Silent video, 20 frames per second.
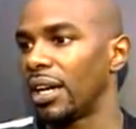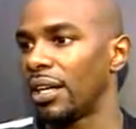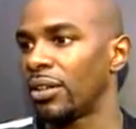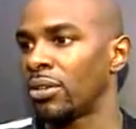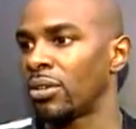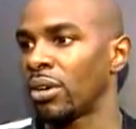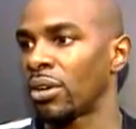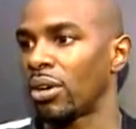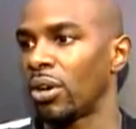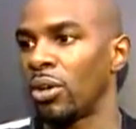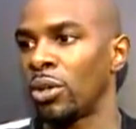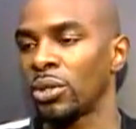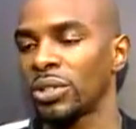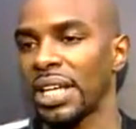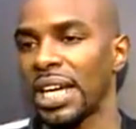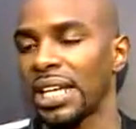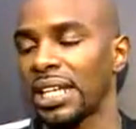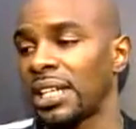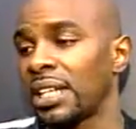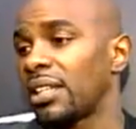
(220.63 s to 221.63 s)
The
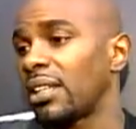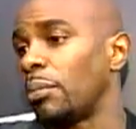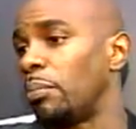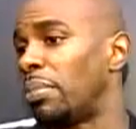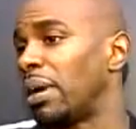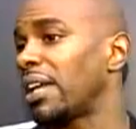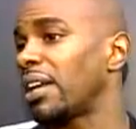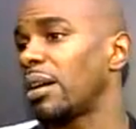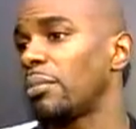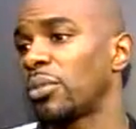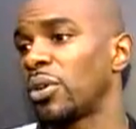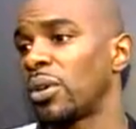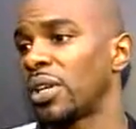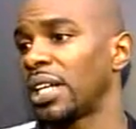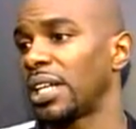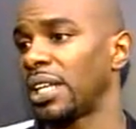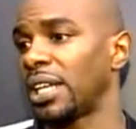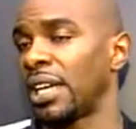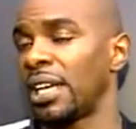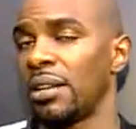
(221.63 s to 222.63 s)
older I get, the better I'm going
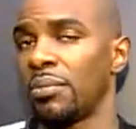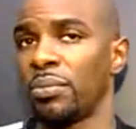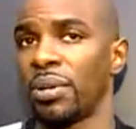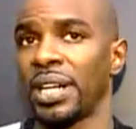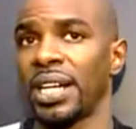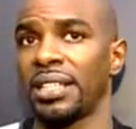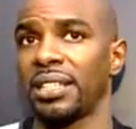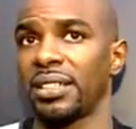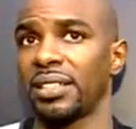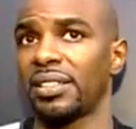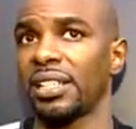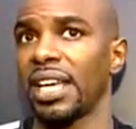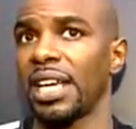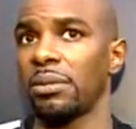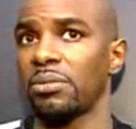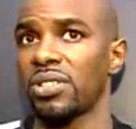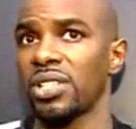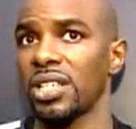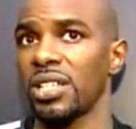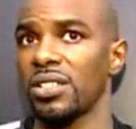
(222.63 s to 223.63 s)
to get. But at the
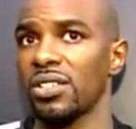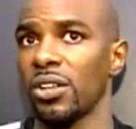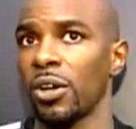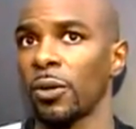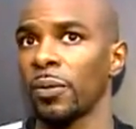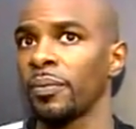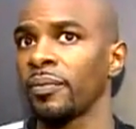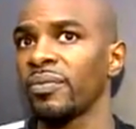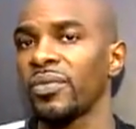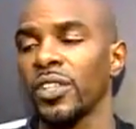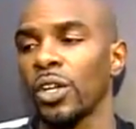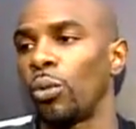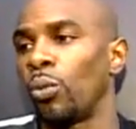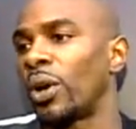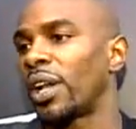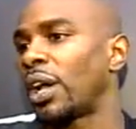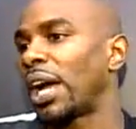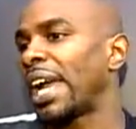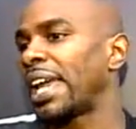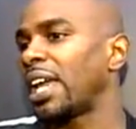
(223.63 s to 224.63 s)
same sense, though,
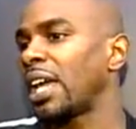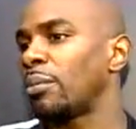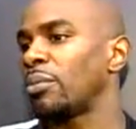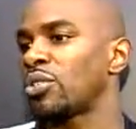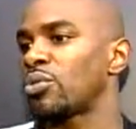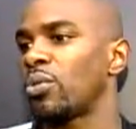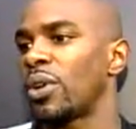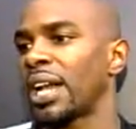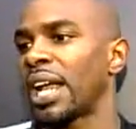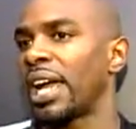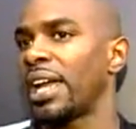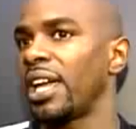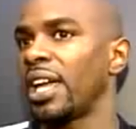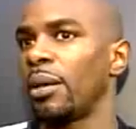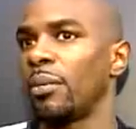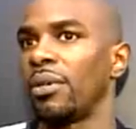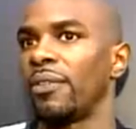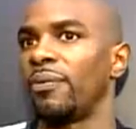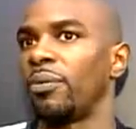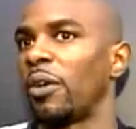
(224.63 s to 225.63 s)
what I am is what I
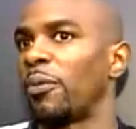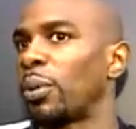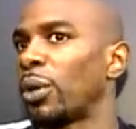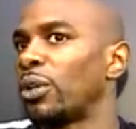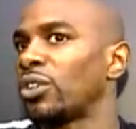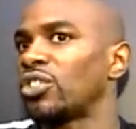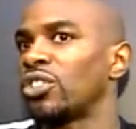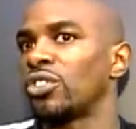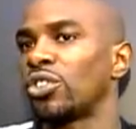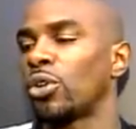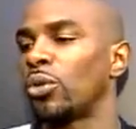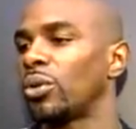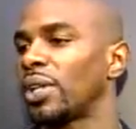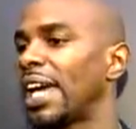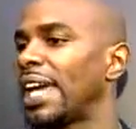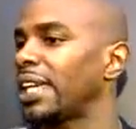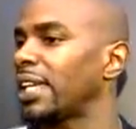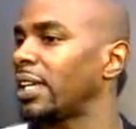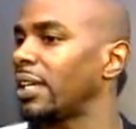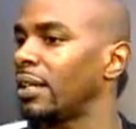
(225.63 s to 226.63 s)
am. If a person don't
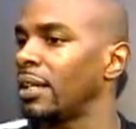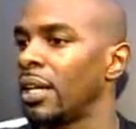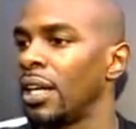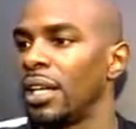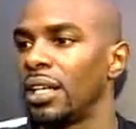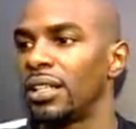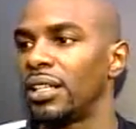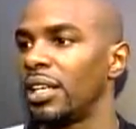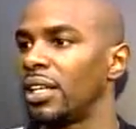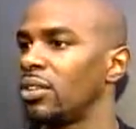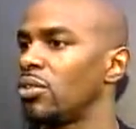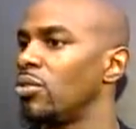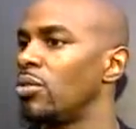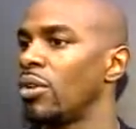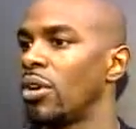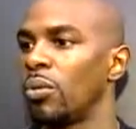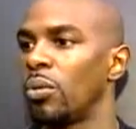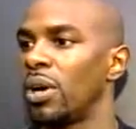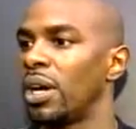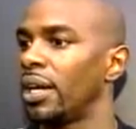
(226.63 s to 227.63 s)
like it, then you
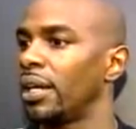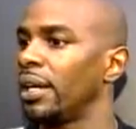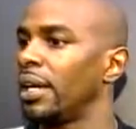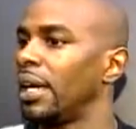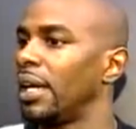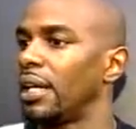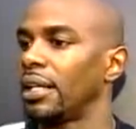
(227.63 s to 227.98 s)
know what?